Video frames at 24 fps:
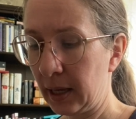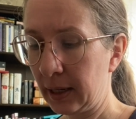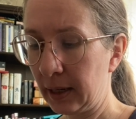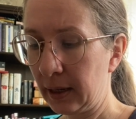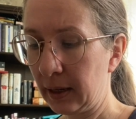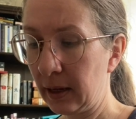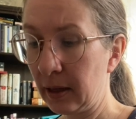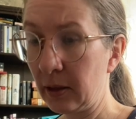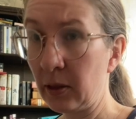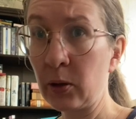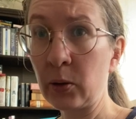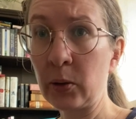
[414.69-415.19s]

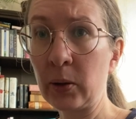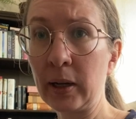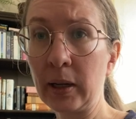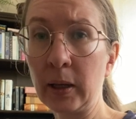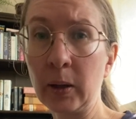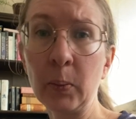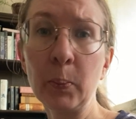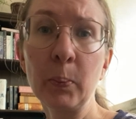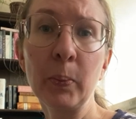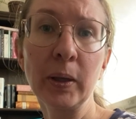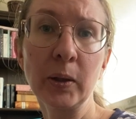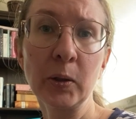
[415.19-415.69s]

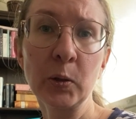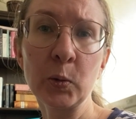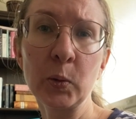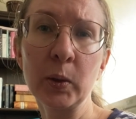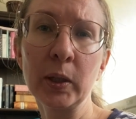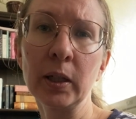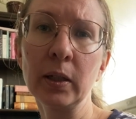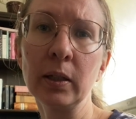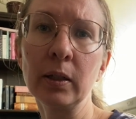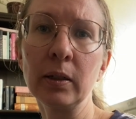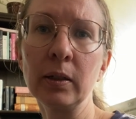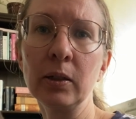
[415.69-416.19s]
dithering
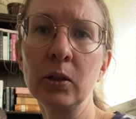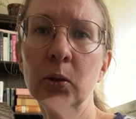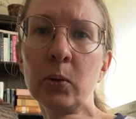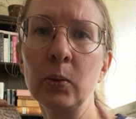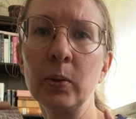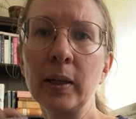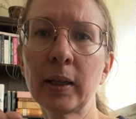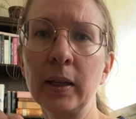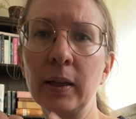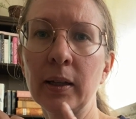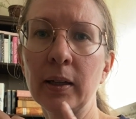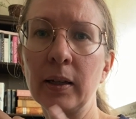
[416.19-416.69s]
between
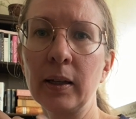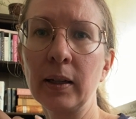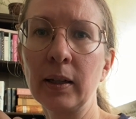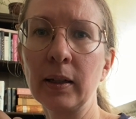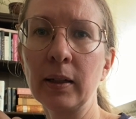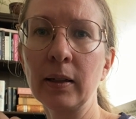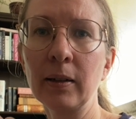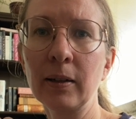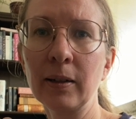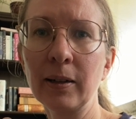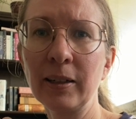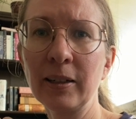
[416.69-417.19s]
doing it in
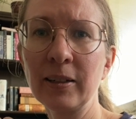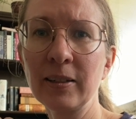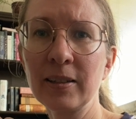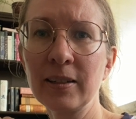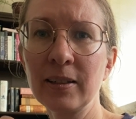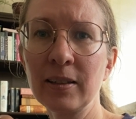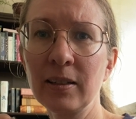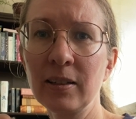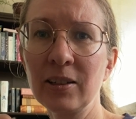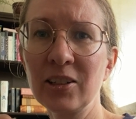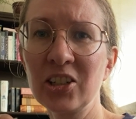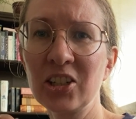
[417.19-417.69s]
garter
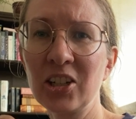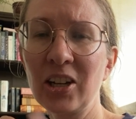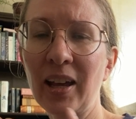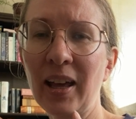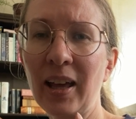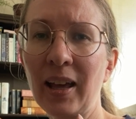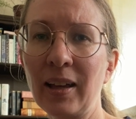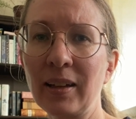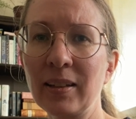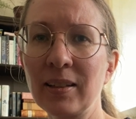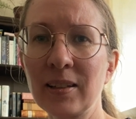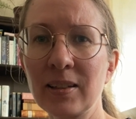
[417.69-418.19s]
stitch
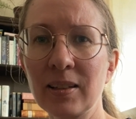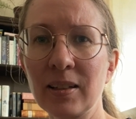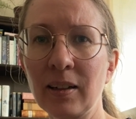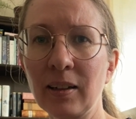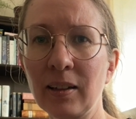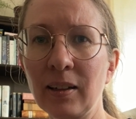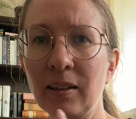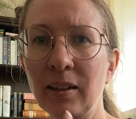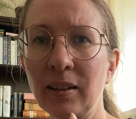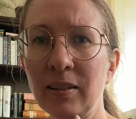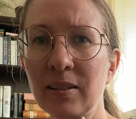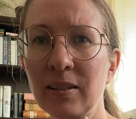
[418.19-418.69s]
and
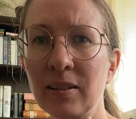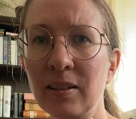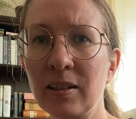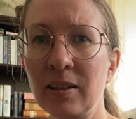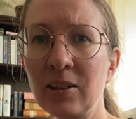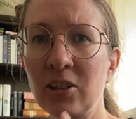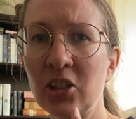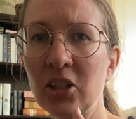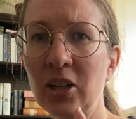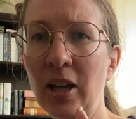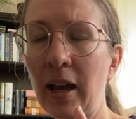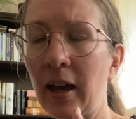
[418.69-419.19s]
stockinette
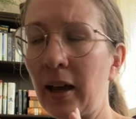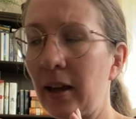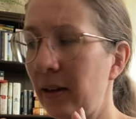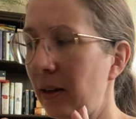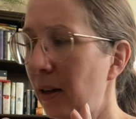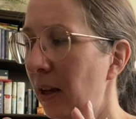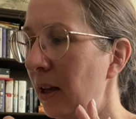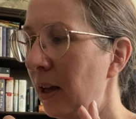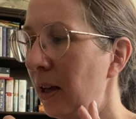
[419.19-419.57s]
stitch, and